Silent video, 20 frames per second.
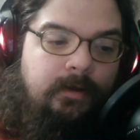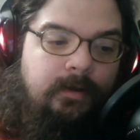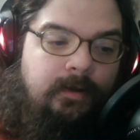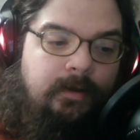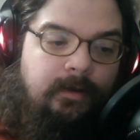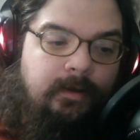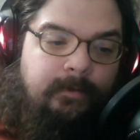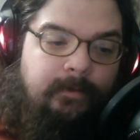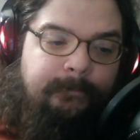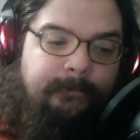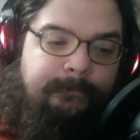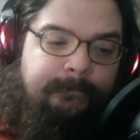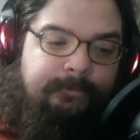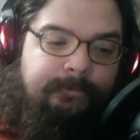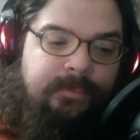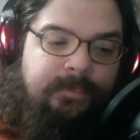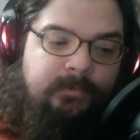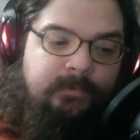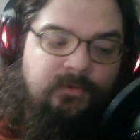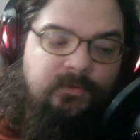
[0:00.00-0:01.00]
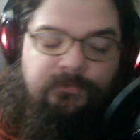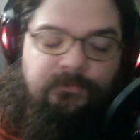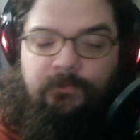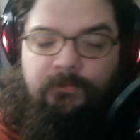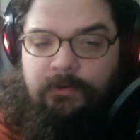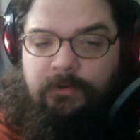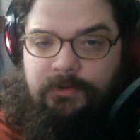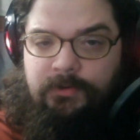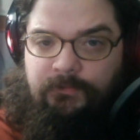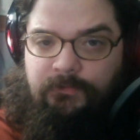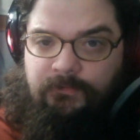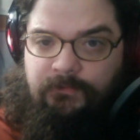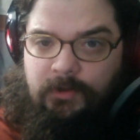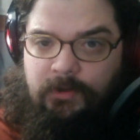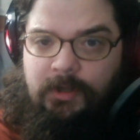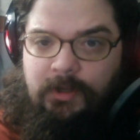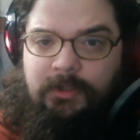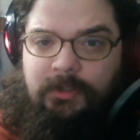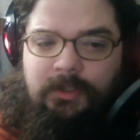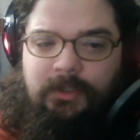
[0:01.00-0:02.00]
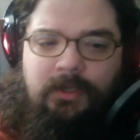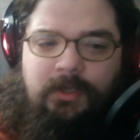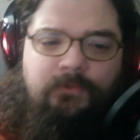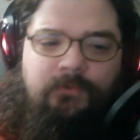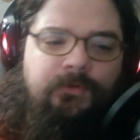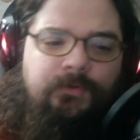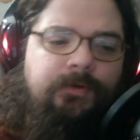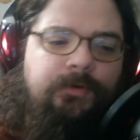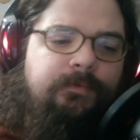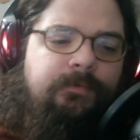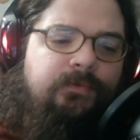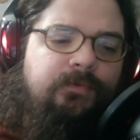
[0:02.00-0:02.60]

Um, before the fall, even,